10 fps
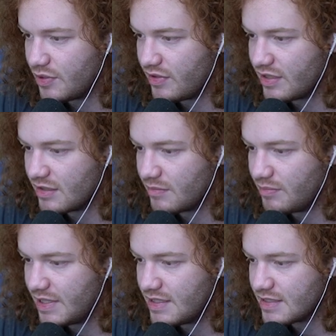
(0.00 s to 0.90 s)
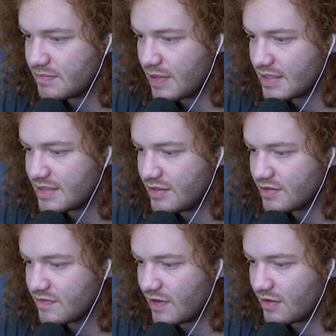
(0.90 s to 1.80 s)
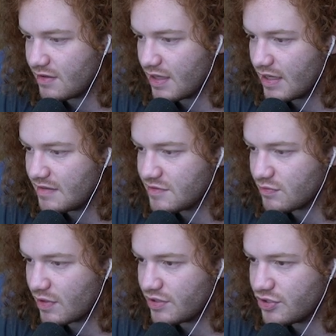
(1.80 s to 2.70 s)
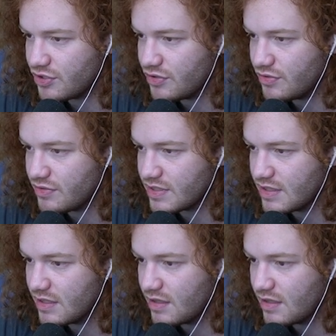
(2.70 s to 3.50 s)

Beauty and the Beast, Best Years of Our Lives, Red Shoes.